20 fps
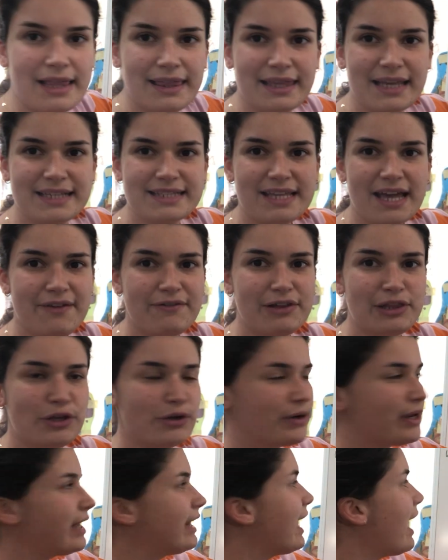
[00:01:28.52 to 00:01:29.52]
Let's have a
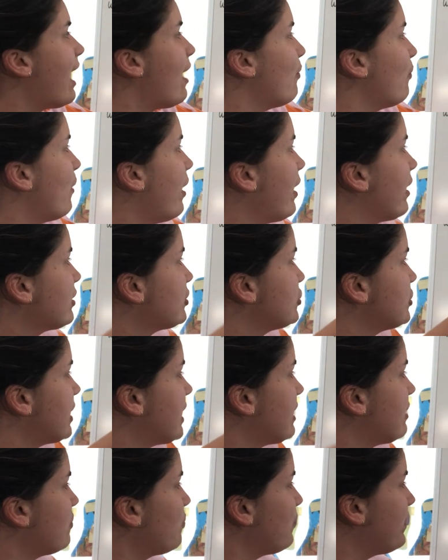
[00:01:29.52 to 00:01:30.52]
look at our
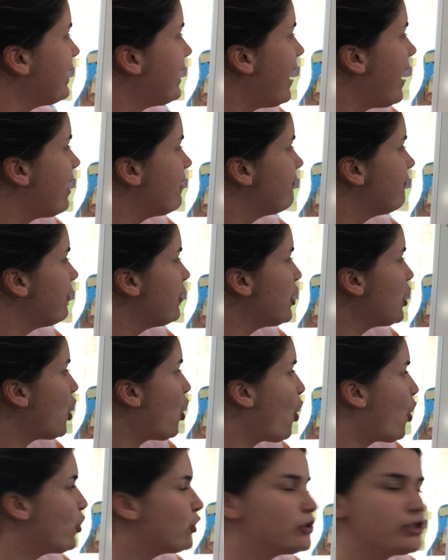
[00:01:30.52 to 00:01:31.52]
worksheet. We have the
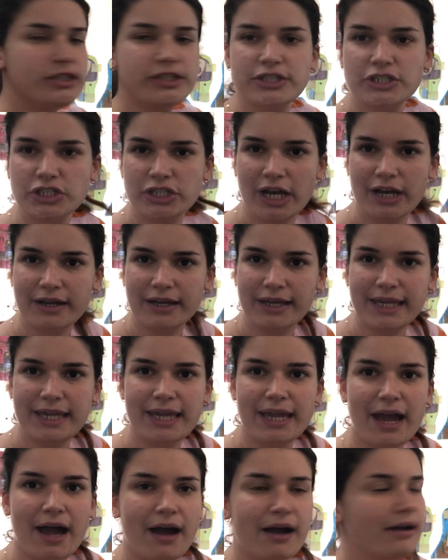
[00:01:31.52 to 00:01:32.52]
oat chunk
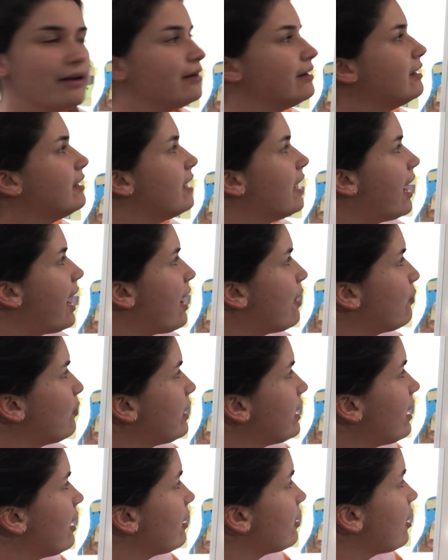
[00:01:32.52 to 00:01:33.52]
here, and
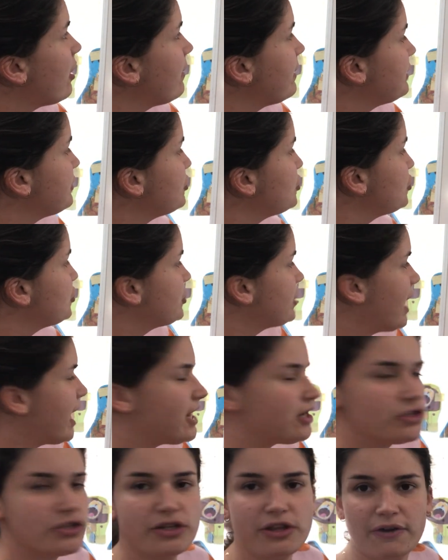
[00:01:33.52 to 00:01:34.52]
we are going to
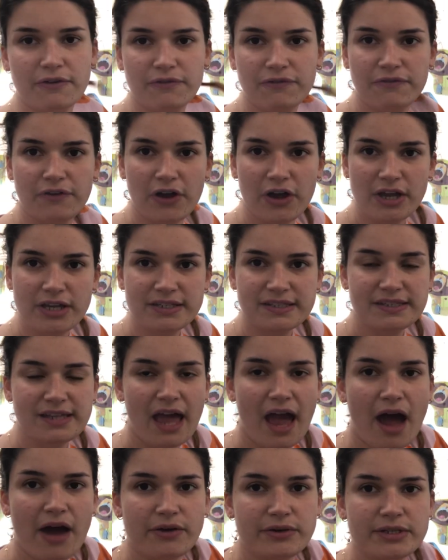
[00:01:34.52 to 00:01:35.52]
change the first
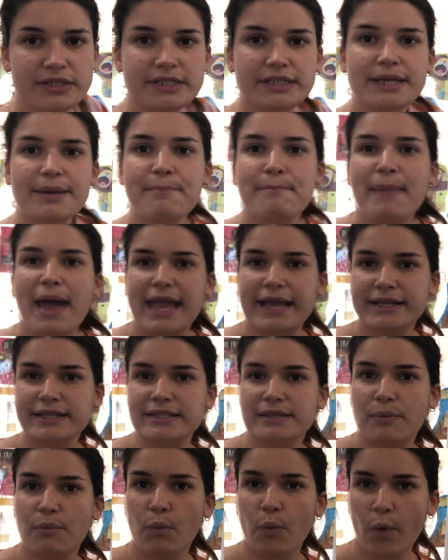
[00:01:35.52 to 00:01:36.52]
sound to make
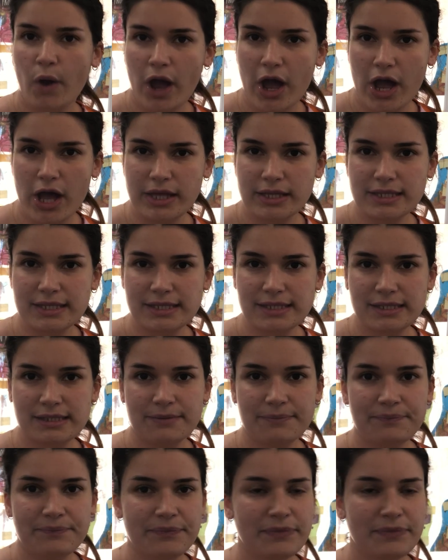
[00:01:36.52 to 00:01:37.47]
some words.